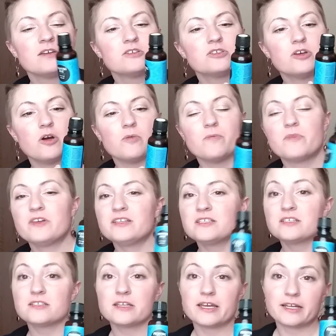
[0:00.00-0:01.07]
So this
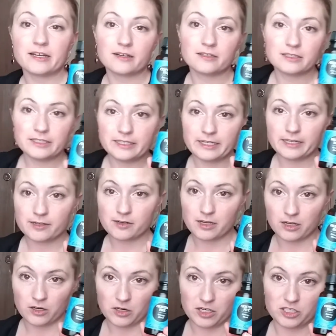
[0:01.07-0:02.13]
is like a cleaning
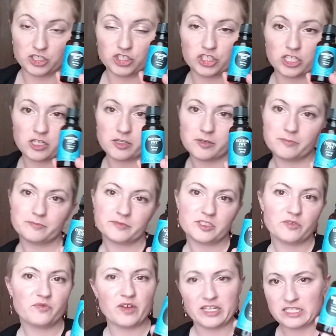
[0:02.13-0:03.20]
or germ
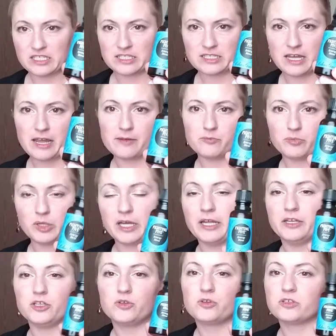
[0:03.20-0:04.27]
defense type
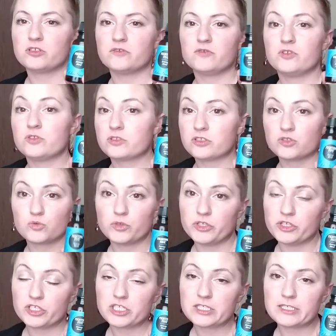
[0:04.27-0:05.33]
blend. You could diffuse this when
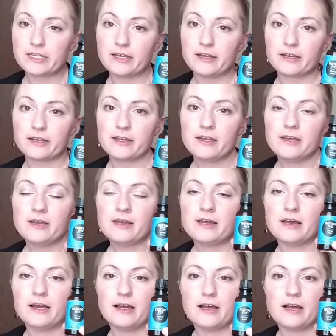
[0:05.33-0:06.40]
you're sick.
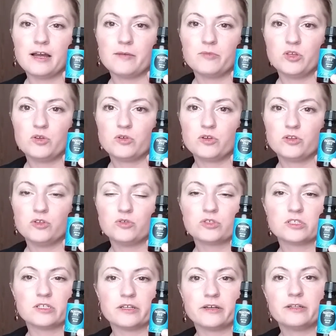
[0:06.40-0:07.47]
You could use
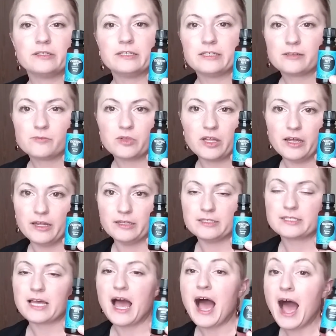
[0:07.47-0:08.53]
it in cleaning
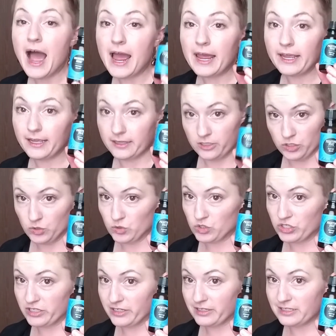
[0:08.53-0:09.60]
blends. I use
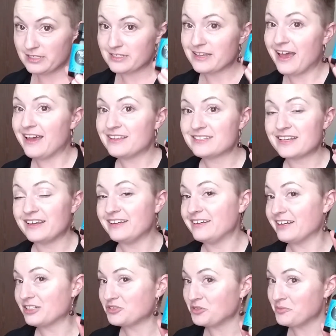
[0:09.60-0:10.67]
this as a
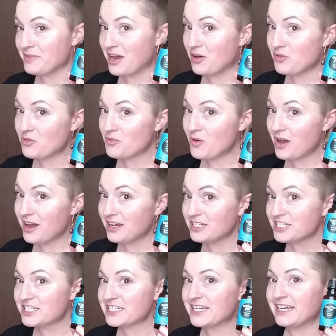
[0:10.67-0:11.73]
natural
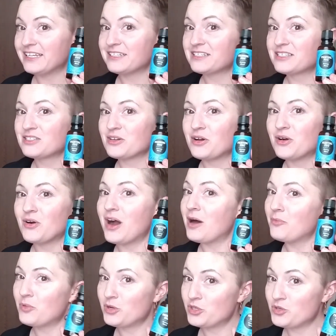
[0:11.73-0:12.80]
mouthwash, and so
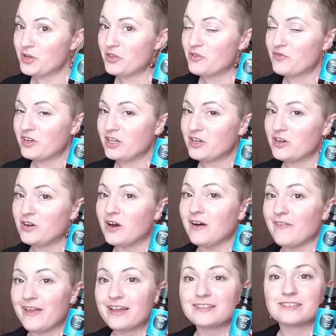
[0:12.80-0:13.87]
I'll do another video on
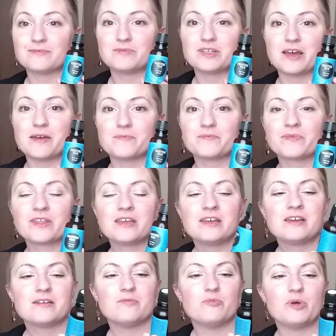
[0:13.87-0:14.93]
that sometime.
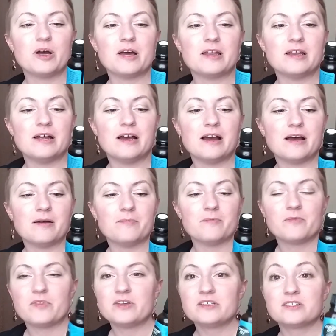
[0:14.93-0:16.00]
But
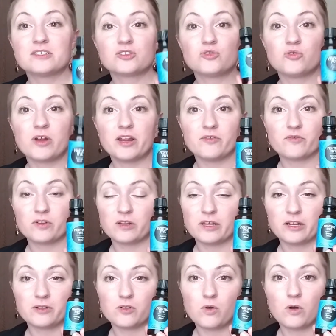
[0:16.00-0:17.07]
this is great for
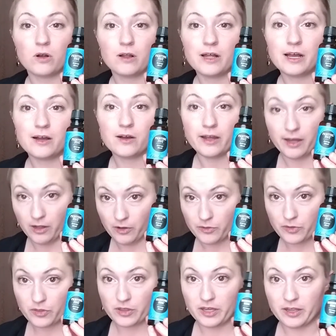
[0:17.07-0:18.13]
like oral
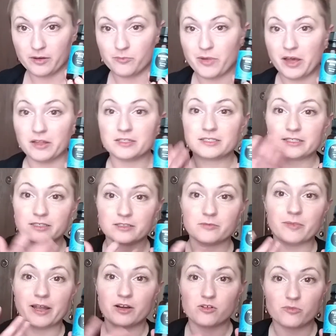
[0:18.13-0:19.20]
health and balancing the
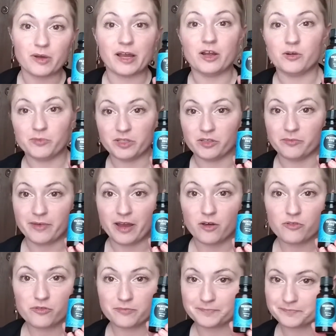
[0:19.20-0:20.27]
microbiome in the mouth.